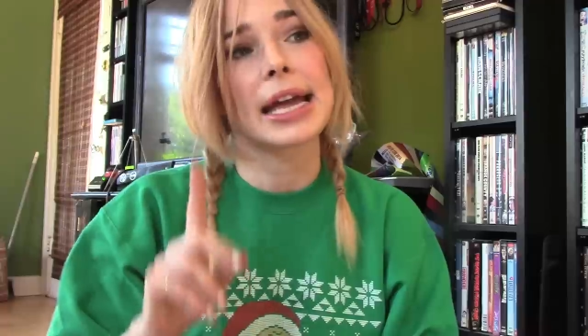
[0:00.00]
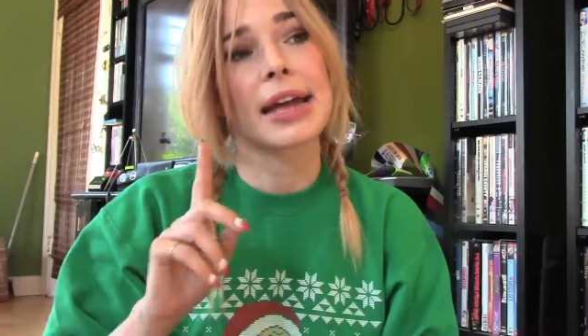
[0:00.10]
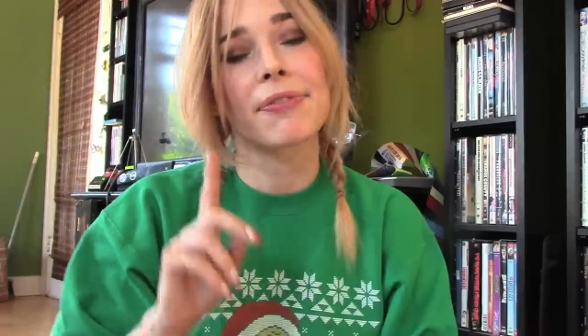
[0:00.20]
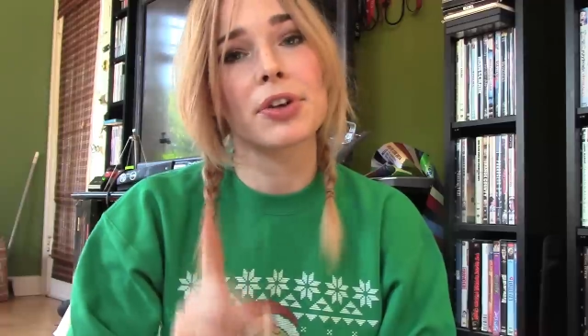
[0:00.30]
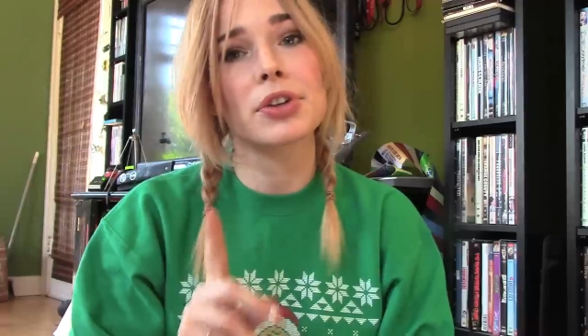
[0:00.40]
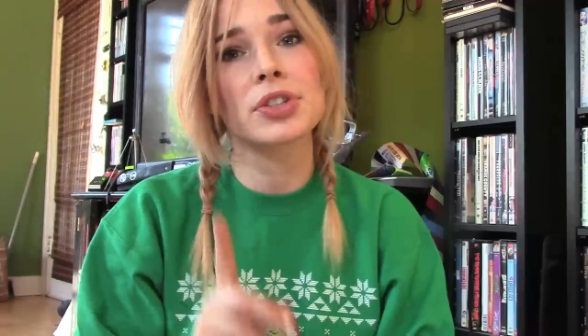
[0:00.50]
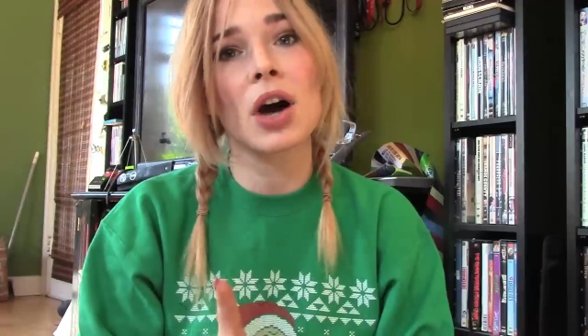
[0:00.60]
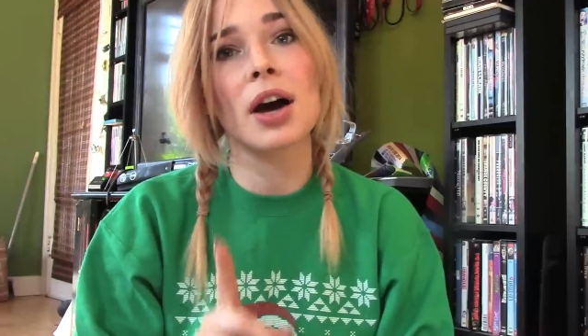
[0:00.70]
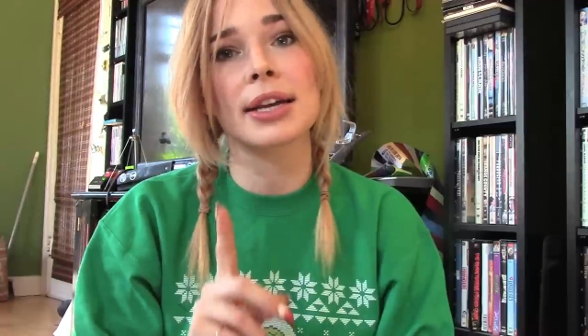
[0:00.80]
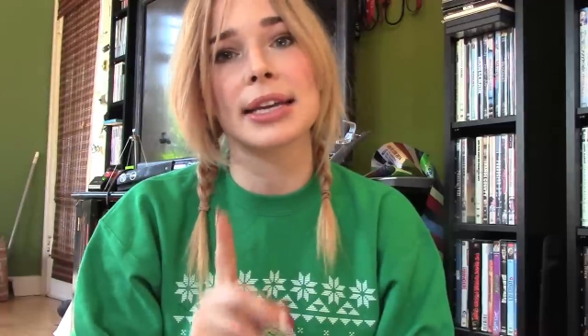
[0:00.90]
If your
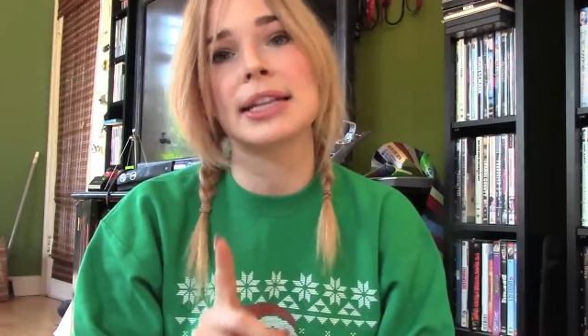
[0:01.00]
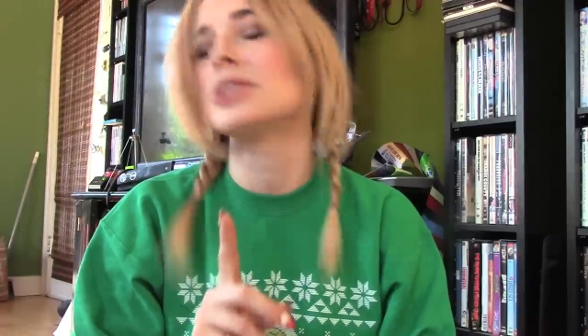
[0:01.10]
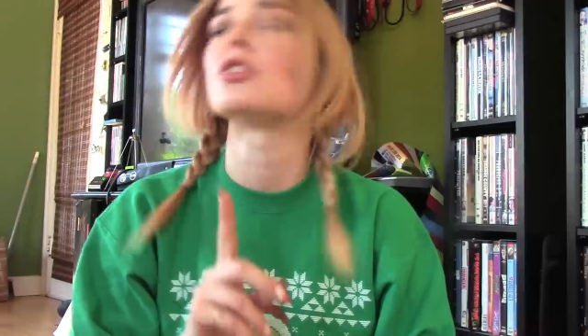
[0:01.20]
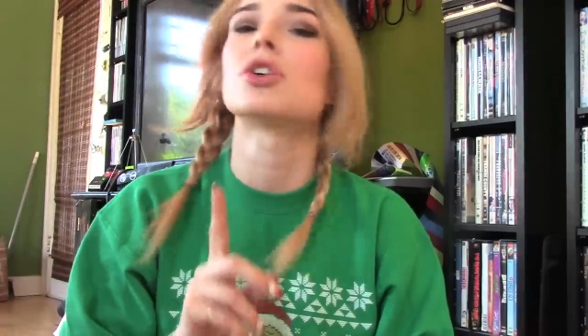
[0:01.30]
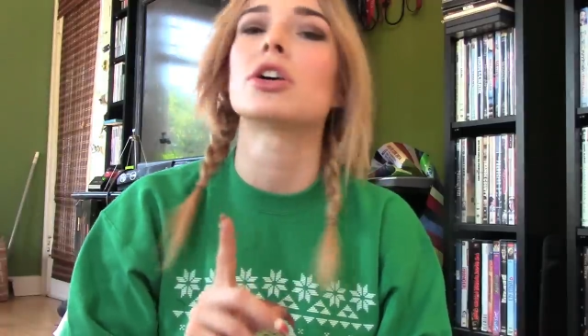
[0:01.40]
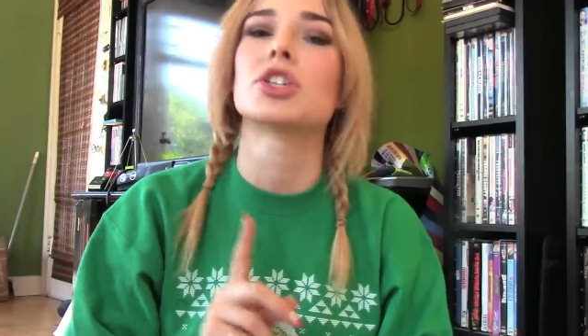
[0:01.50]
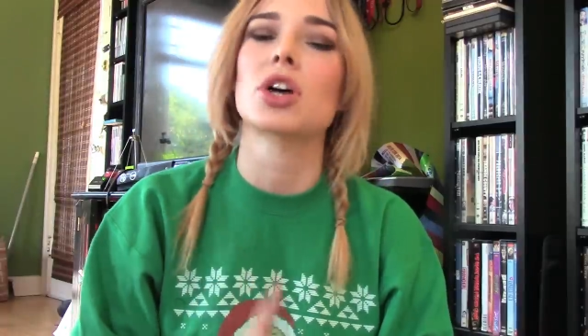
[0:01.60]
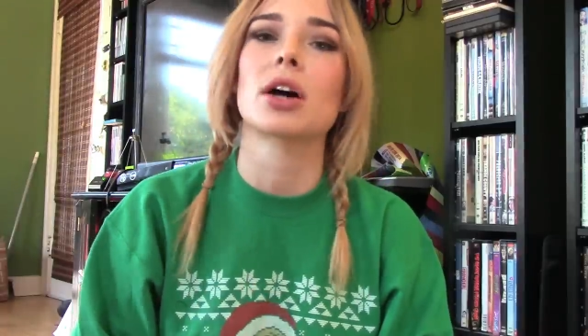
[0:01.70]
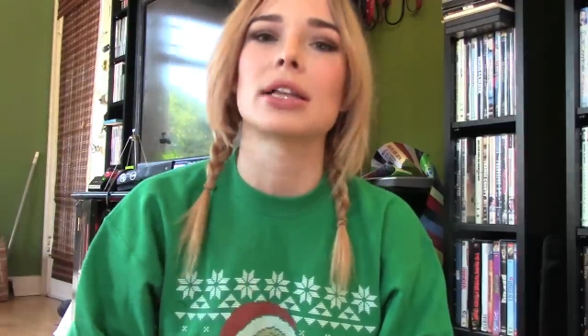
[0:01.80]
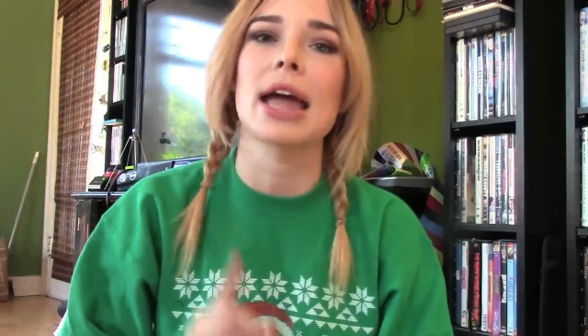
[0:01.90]
dog eats dark
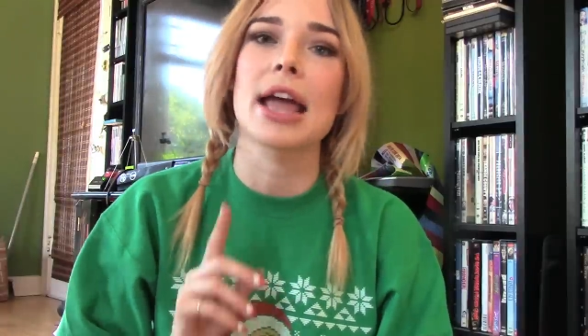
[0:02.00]
chocolate